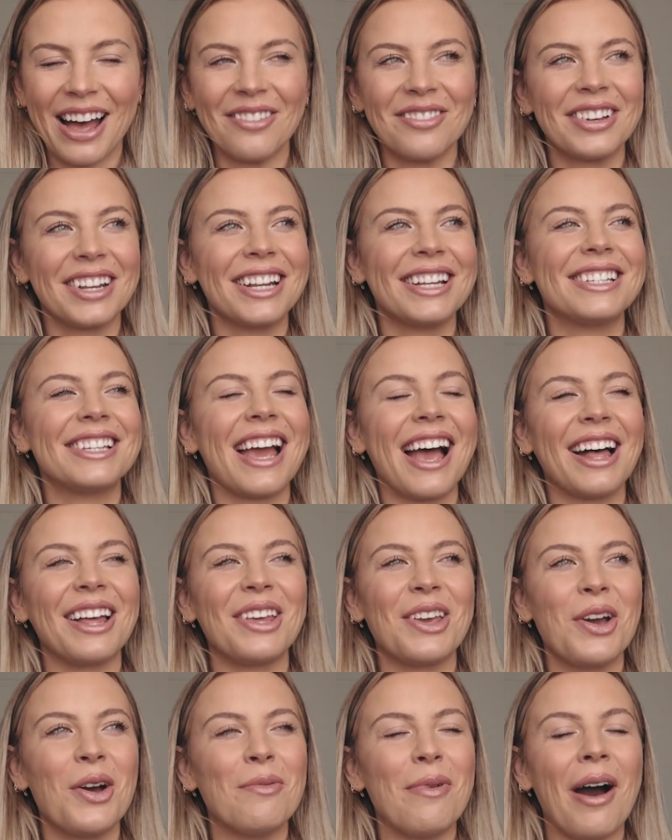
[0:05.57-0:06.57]
I'm gonna
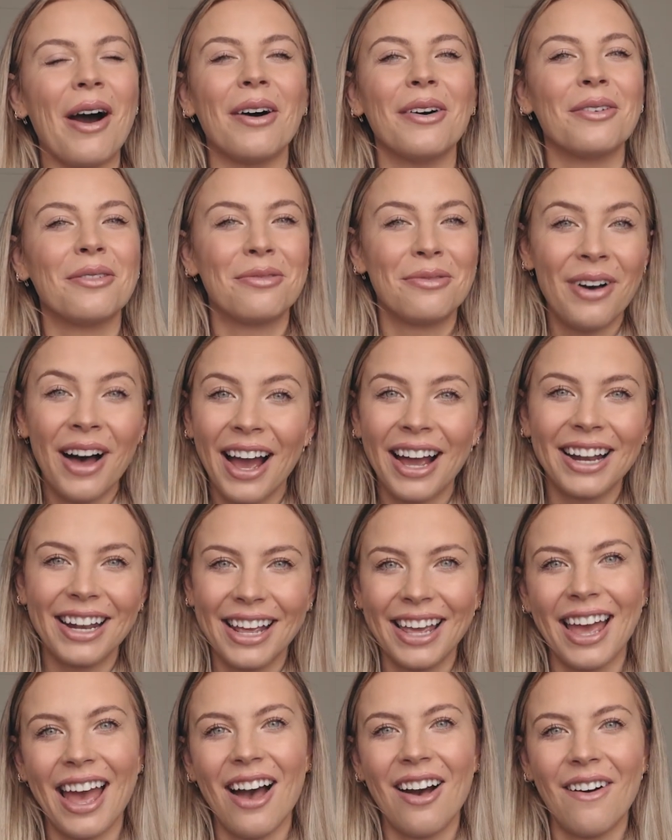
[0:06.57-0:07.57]
tell you about
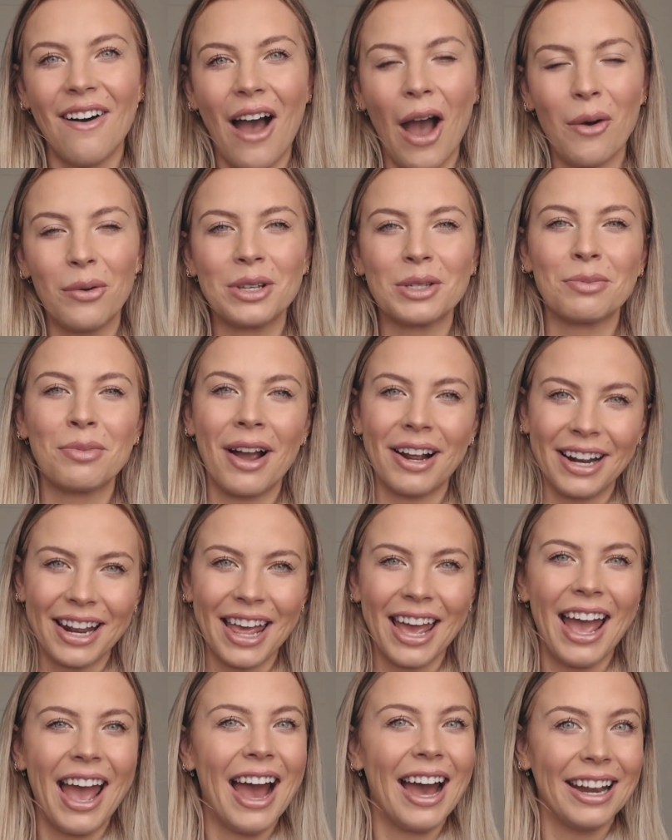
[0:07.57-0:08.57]
finding out I was
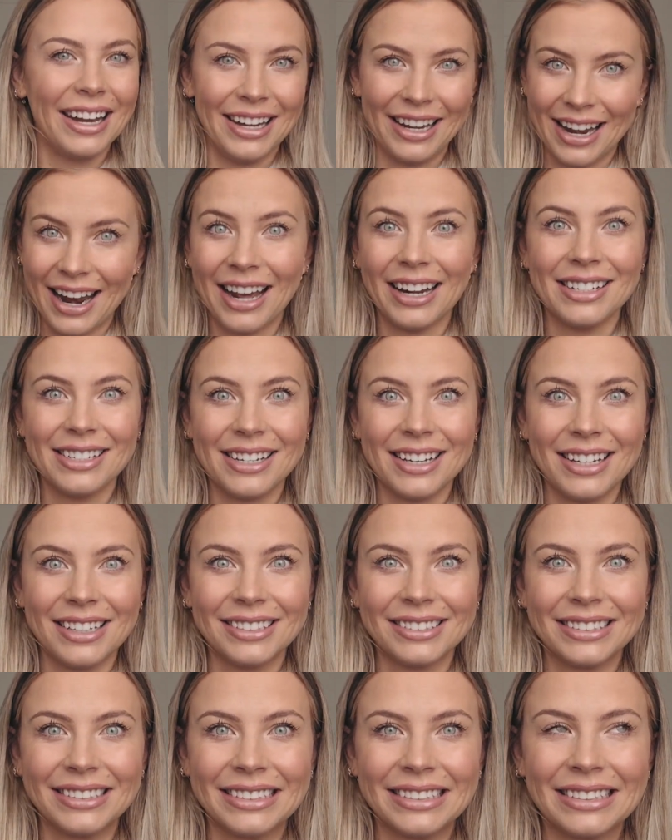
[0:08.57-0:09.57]
pregnant at
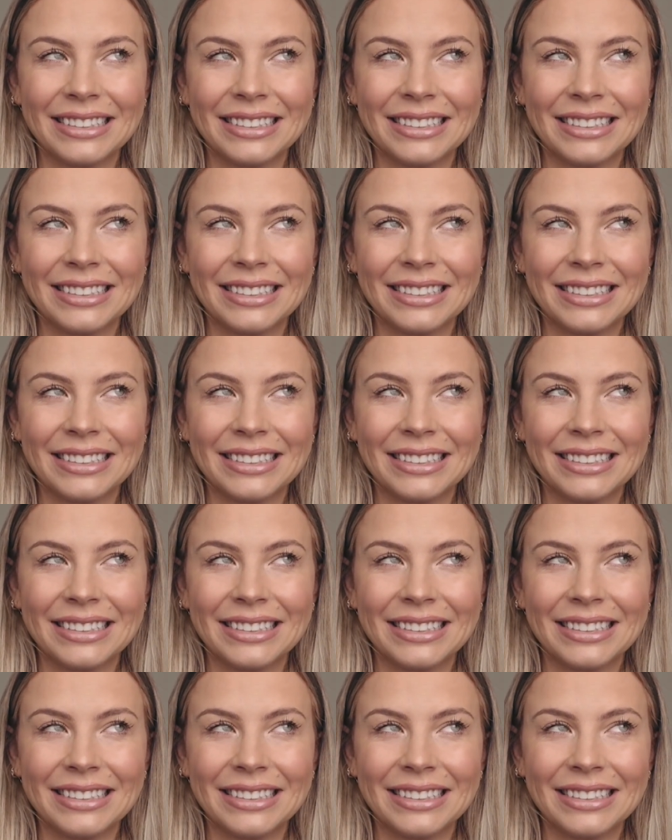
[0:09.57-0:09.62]
19.